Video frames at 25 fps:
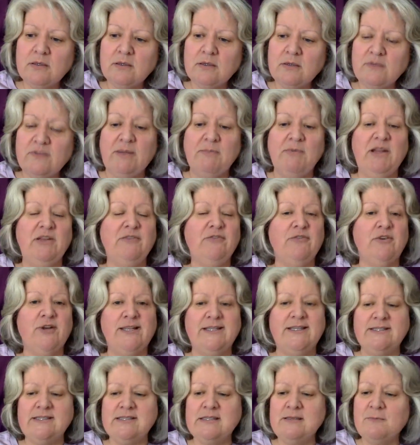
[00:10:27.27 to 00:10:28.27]
family and
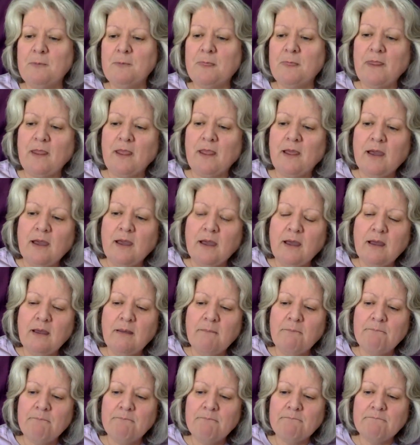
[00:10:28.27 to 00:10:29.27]
friends.
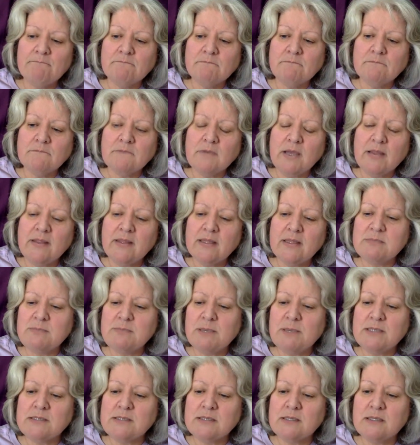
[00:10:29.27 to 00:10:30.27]
That's
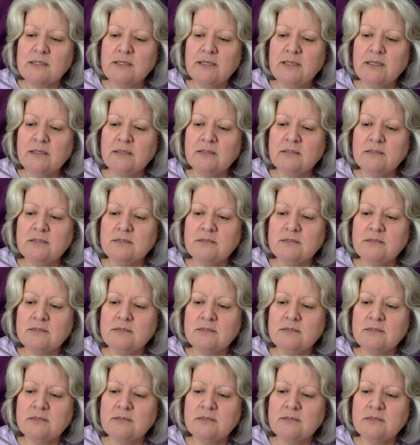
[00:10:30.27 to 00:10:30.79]
basically it.